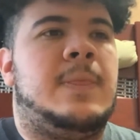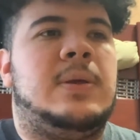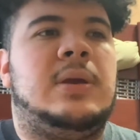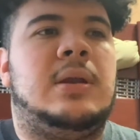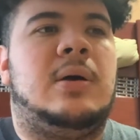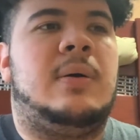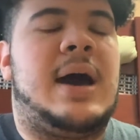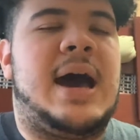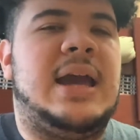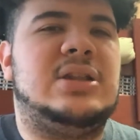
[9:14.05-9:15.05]
you know,
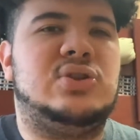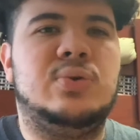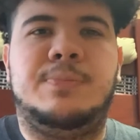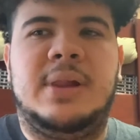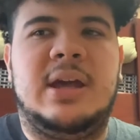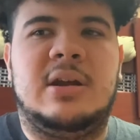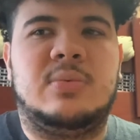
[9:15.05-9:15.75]
I do plan on